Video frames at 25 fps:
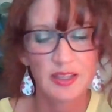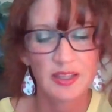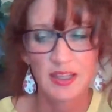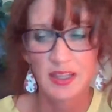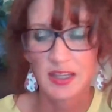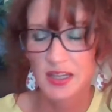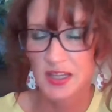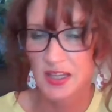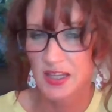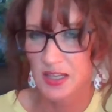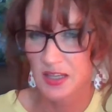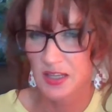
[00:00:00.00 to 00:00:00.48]

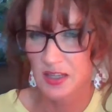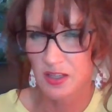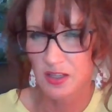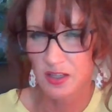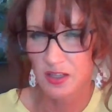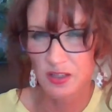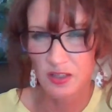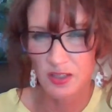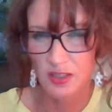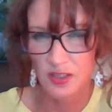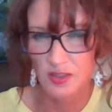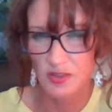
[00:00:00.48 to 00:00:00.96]
any
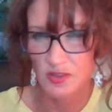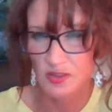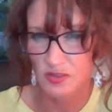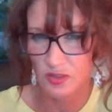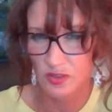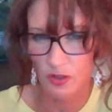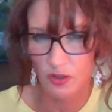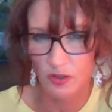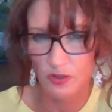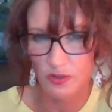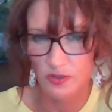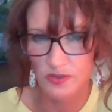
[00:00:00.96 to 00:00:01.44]

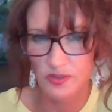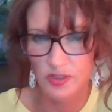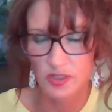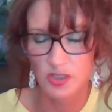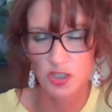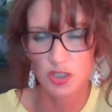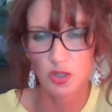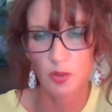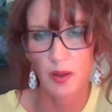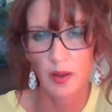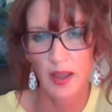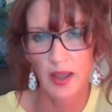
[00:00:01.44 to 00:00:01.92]
concerns
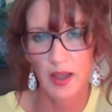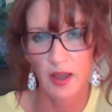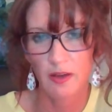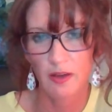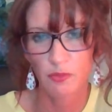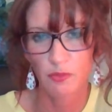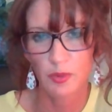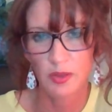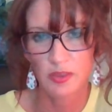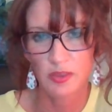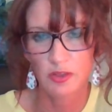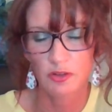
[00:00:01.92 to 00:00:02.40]
that you
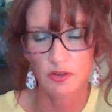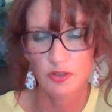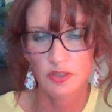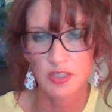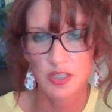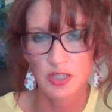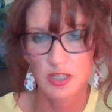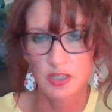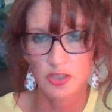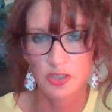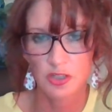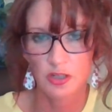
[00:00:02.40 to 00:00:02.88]
have with your
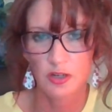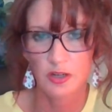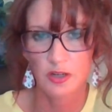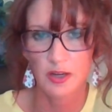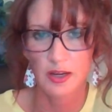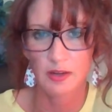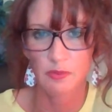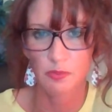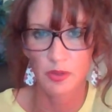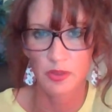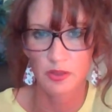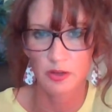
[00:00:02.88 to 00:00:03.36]
teacher
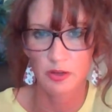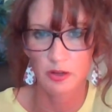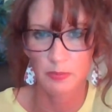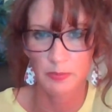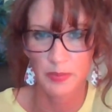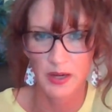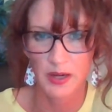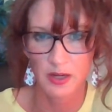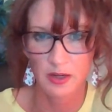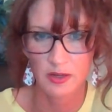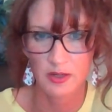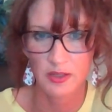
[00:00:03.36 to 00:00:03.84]
and with your
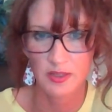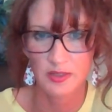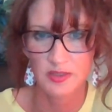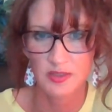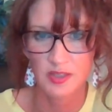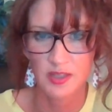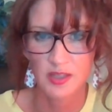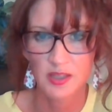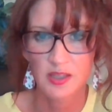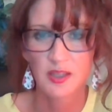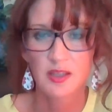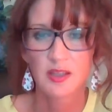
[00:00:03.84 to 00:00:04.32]
parent.